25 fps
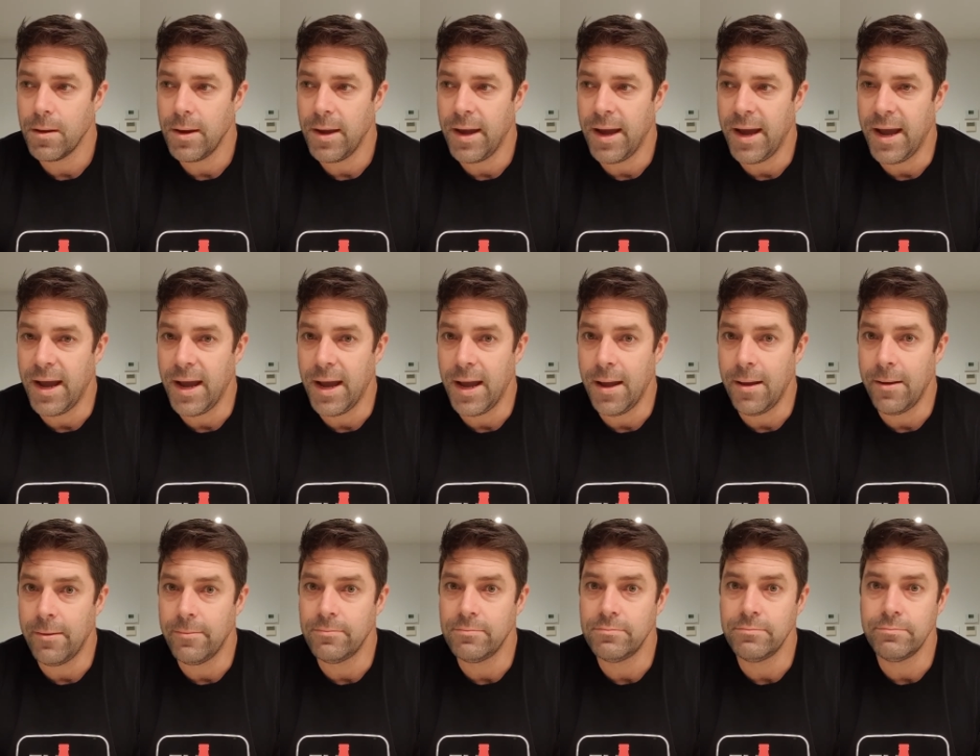
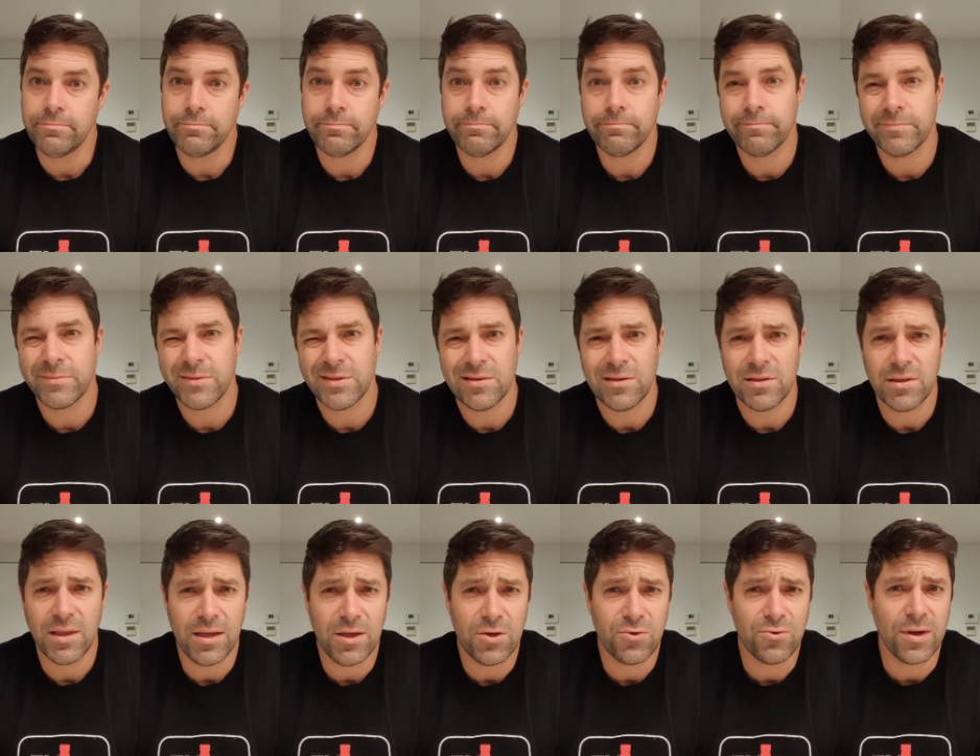I
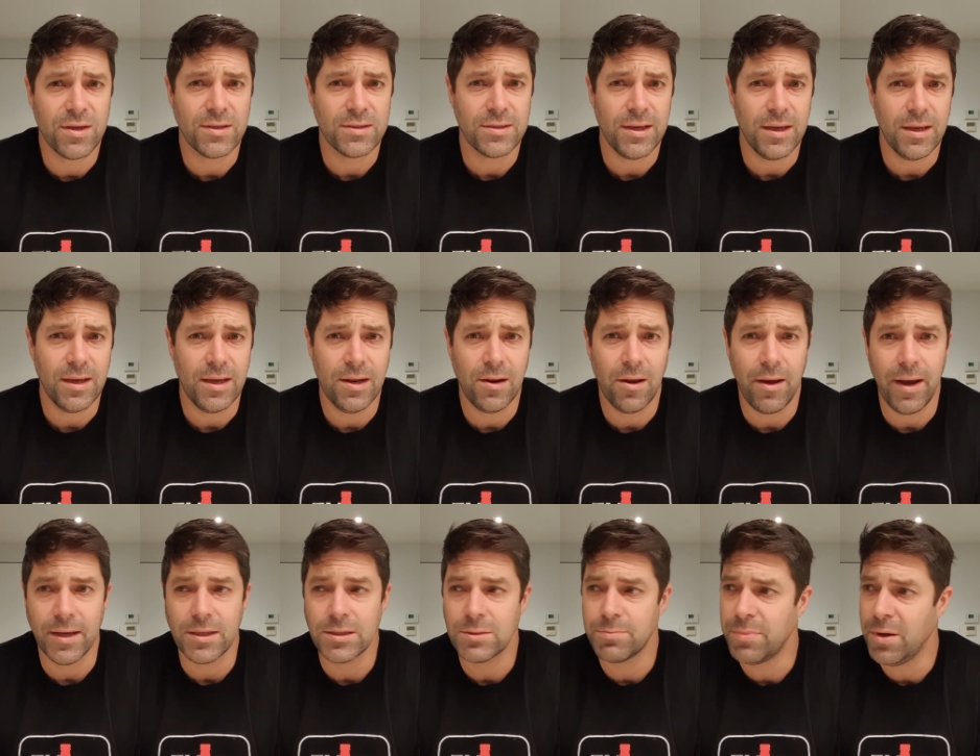think he
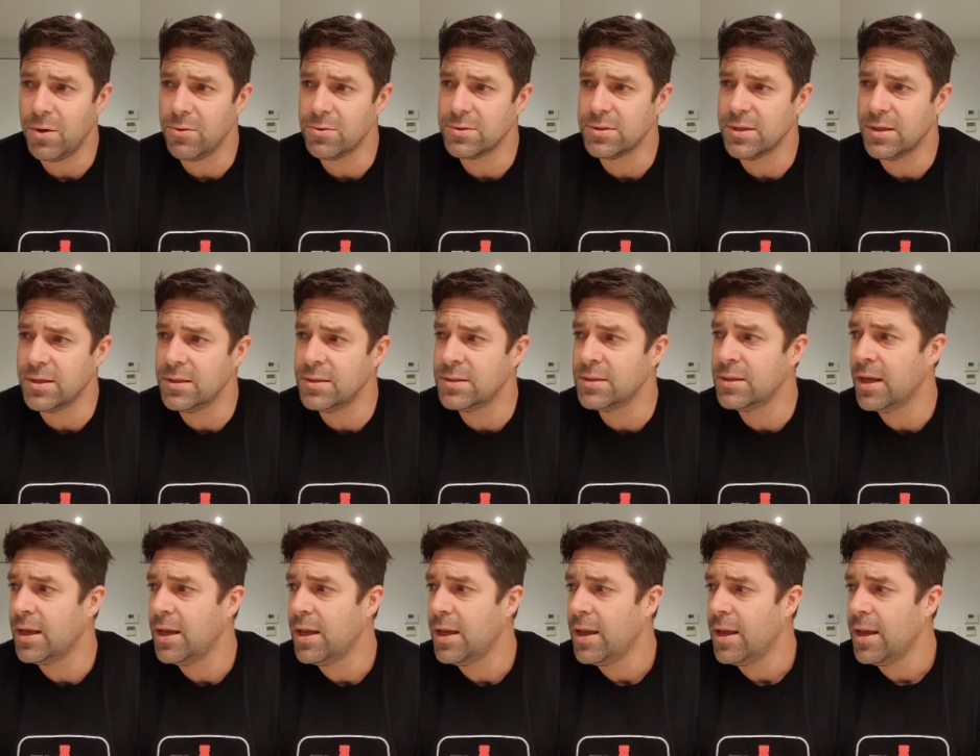likes Pilsners,
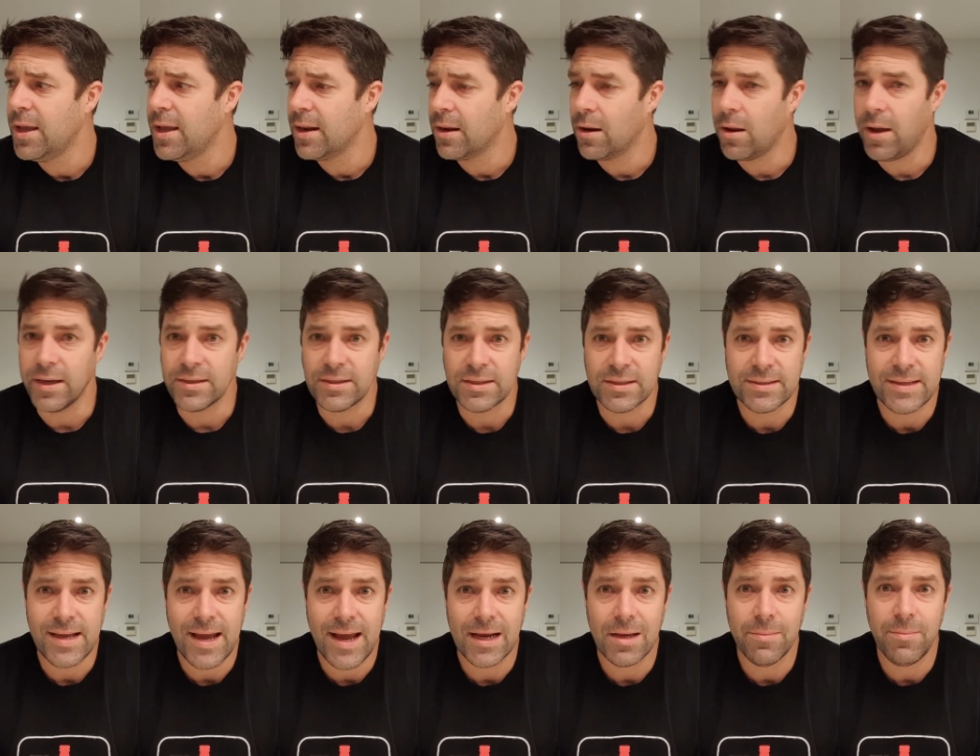likes his
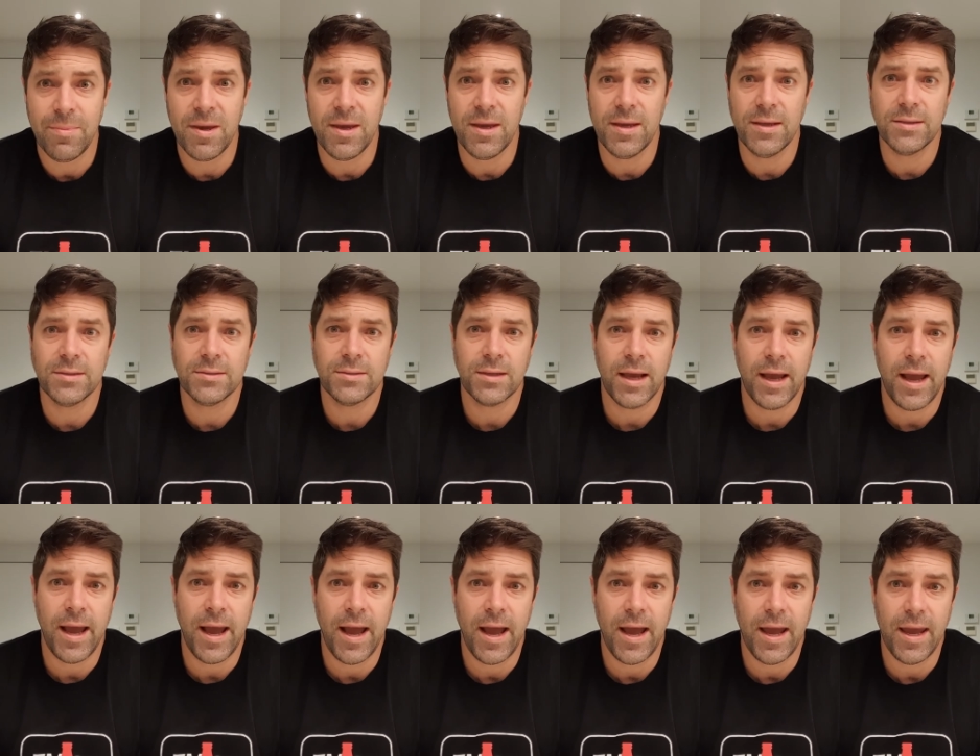darker beers.
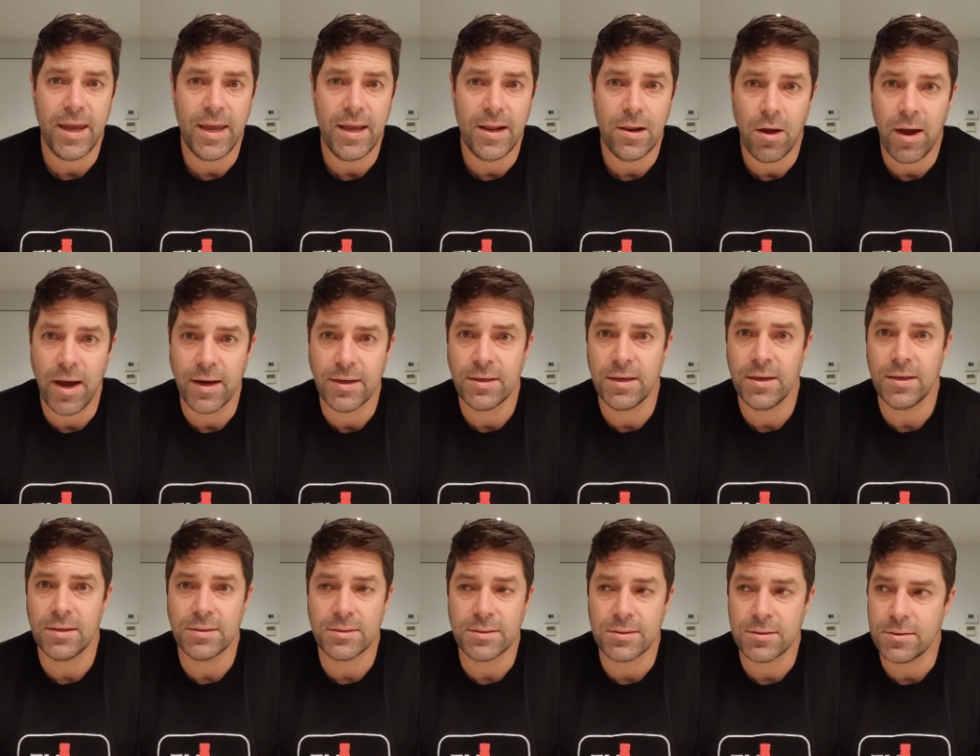He liked
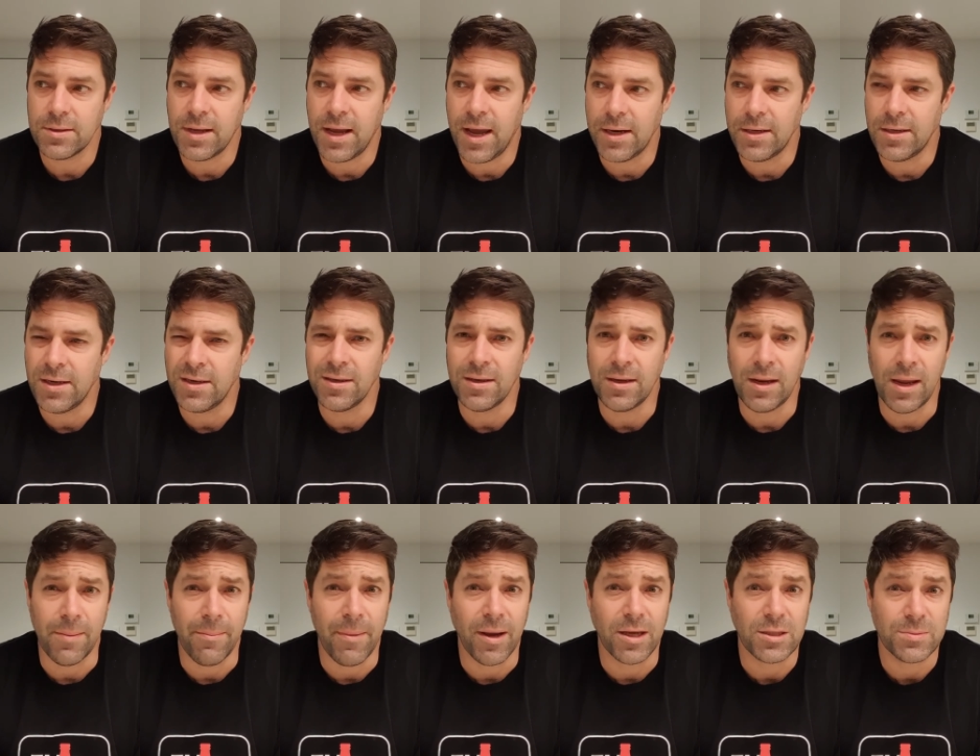it. Didn't
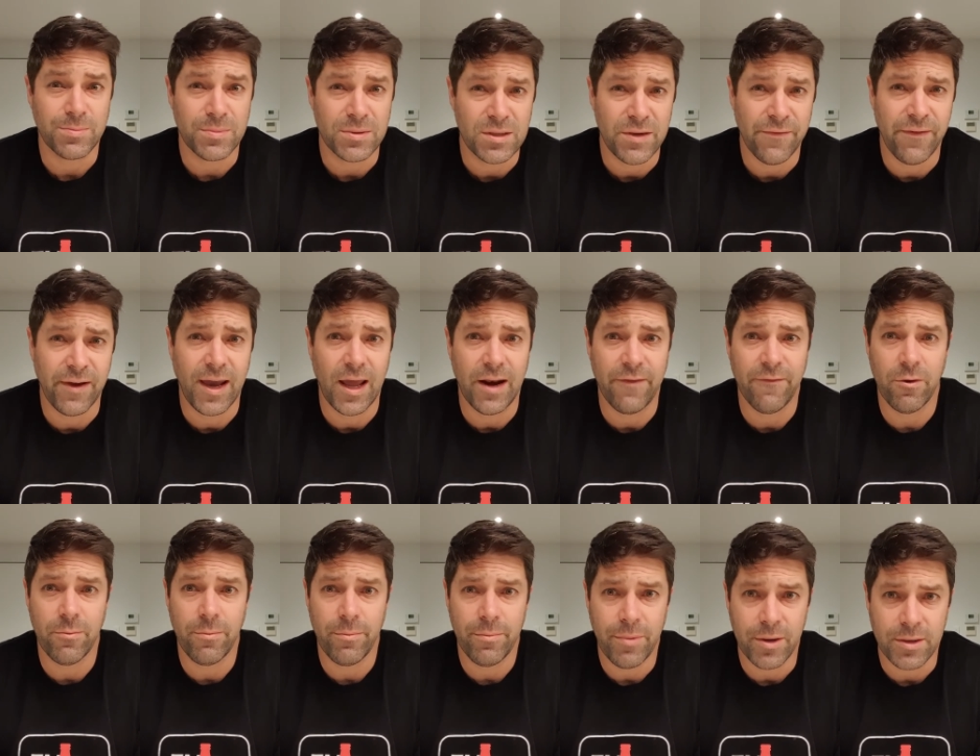get much specific out of
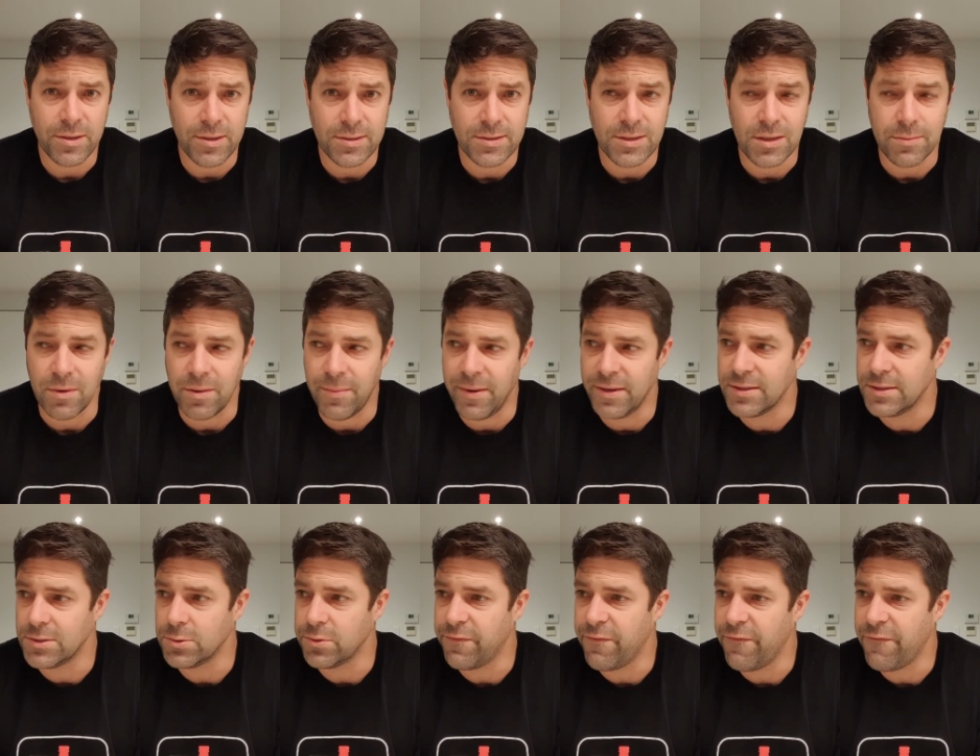him, but just sent me a
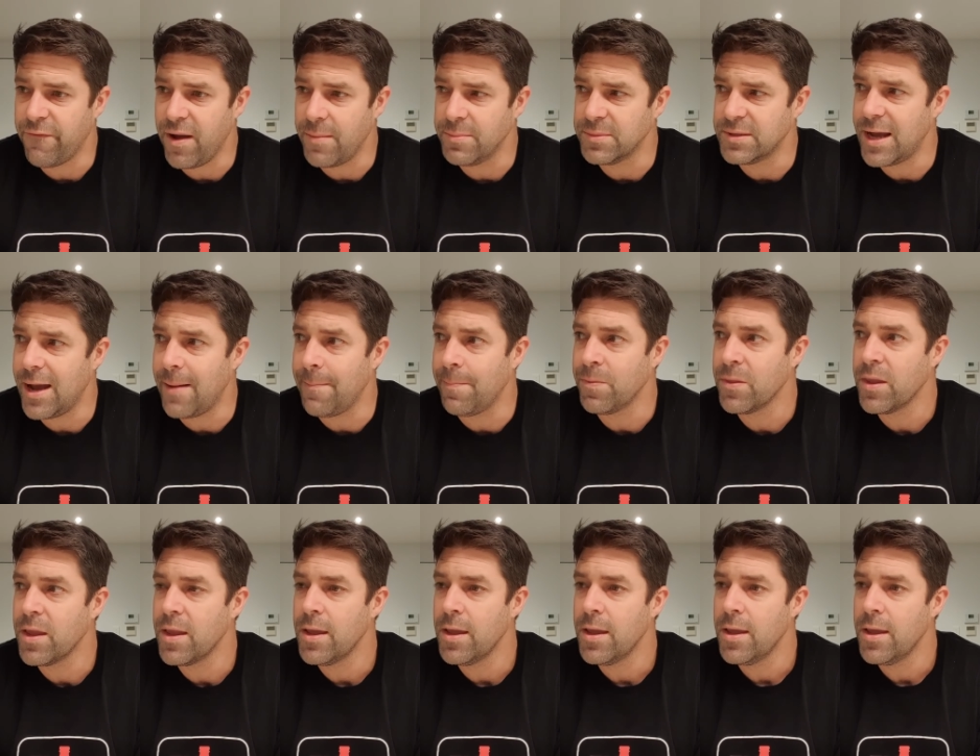message with a thumbs up.